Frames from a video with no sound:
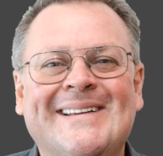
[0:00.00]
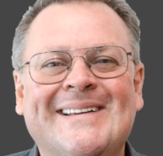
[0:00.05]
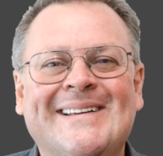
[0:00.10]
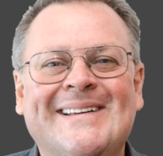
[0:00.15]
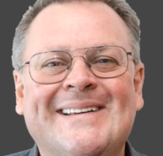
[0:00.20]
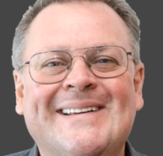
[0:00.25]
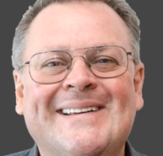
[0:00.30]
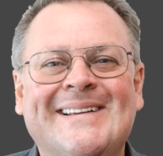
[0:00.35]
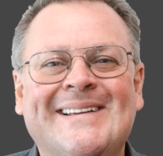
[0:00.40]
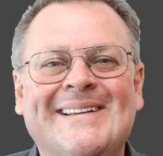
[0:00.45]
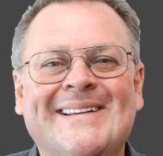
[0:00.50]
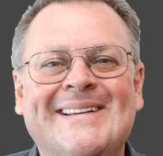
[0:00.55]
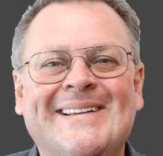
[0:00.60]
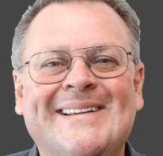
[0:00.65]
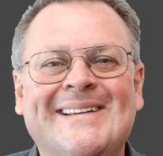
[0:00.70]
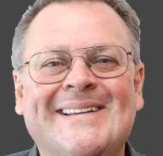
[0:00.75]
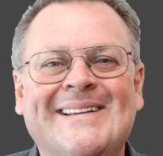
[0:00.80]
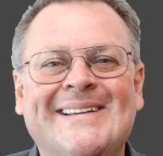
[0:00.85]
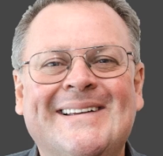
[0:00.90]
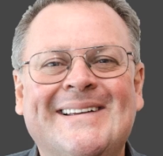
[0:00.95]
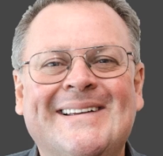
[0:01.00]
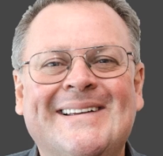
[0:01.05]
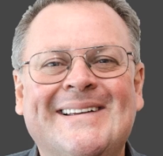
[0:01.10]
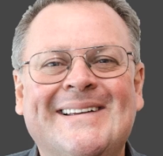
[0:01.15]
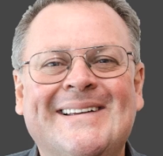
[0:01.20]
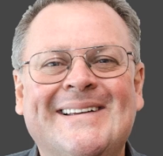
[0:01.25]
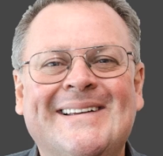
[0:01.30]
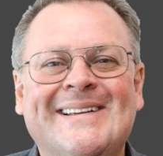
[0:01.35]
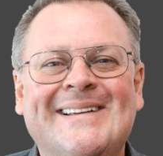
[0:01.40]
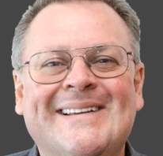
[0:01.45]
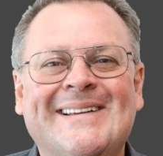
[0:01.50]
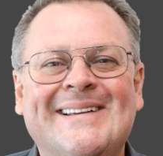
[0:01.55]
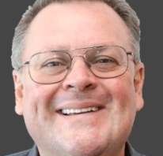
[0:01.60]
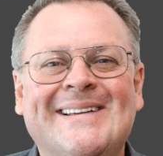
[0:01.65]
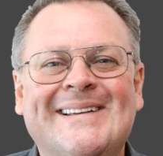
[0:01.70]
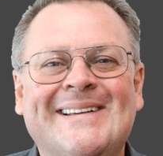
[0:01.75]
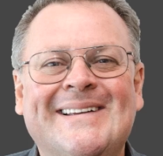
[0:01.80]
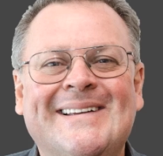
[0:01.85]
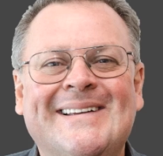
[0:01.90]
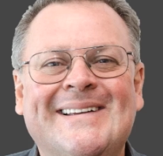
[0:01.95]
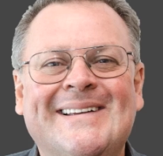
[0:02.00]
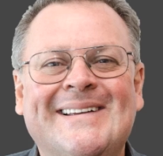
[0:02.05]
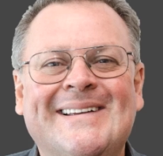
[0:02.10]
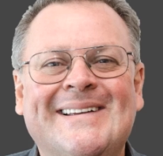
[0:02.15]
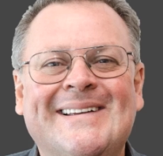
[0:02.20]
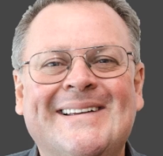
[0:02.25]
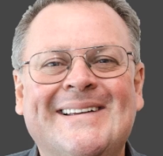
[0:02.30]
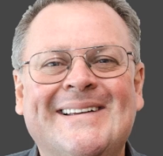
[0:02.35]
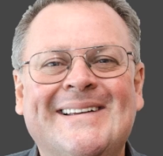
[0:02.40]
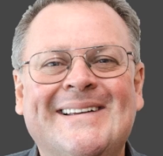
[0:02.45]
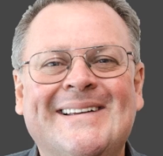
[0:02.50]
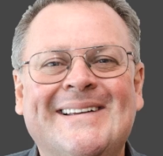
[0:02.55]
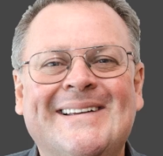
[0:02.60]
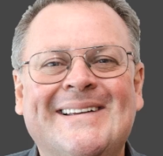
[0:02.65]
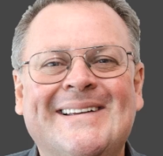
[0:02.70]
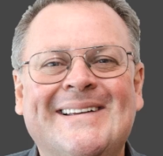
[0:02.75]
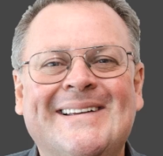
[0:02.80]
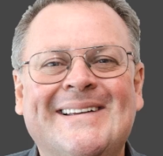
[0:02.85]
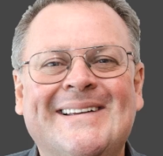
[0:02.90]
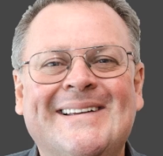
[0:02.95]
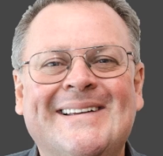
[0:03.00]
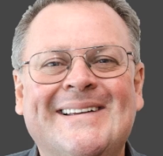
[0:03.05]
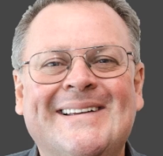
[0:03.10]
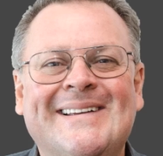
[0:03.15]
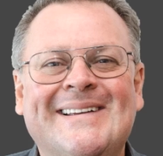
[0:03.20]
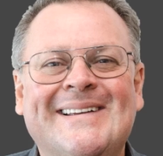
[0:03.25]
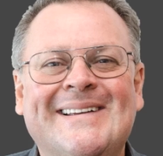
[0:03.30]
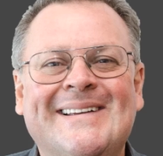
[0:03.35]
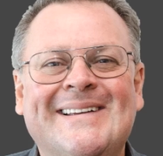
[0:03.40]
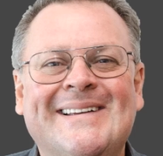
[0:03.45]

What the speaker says: [no speech]